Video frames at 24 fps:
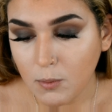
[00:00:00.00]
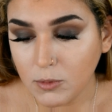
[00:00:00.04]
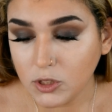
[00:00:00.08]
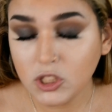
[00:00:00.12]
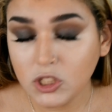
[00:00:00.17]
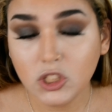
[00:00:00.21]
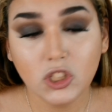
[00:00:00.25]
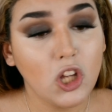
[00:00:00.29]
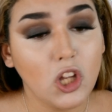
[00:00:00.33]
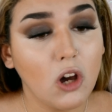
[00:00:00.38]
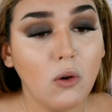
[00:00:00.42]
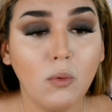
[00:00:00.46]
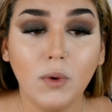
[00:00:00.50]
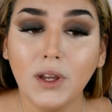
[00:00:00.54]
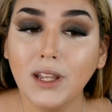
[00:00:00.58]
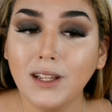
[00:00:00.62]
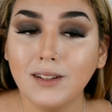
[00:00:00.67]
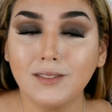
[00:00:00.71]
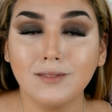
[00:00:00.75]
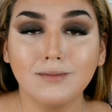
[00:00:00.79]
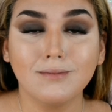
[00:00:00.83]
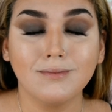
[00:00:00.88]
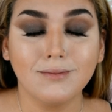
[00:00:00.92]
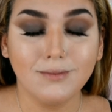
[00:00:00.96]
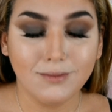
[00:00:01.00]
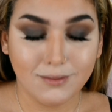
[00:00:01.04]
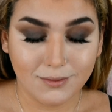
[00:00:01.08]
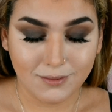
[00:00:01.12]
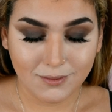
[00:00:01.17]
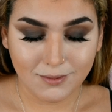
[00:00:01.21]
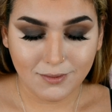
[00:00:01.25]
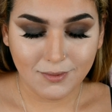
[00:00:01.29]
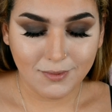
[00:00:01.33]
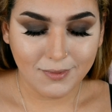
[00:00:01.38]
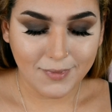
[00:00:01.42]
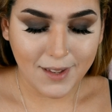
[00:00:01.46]
go in.
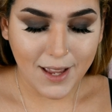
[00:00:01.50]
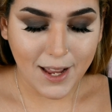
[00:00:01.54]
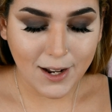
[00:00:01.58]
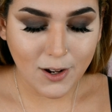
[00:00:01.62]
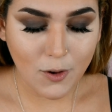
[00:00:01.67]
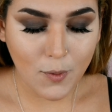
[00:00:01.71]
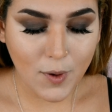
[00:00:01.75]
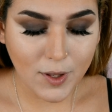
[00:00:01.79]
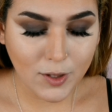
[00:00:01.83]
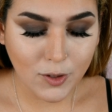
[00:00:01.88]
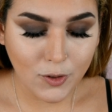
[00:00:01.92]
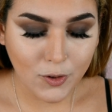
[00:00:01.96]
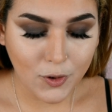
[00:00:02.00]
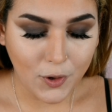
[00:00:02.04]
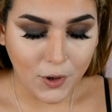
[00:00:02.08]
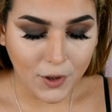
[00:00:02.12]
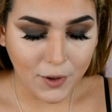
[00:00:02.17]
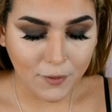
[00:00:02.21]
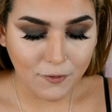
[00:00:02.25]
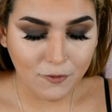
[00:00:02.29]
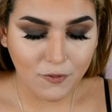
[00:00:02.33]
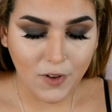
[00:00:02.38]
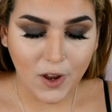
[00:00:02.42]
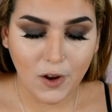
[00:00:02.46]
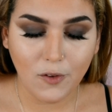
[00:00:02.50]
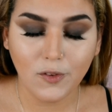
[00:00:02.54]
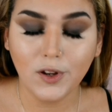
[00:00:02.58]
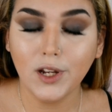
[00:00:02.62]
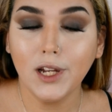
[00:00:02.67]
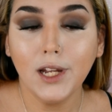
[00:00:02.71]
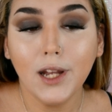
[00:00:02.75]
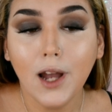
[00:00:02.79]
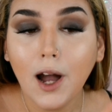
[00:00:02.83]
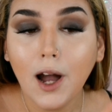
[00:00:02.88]
I know I look very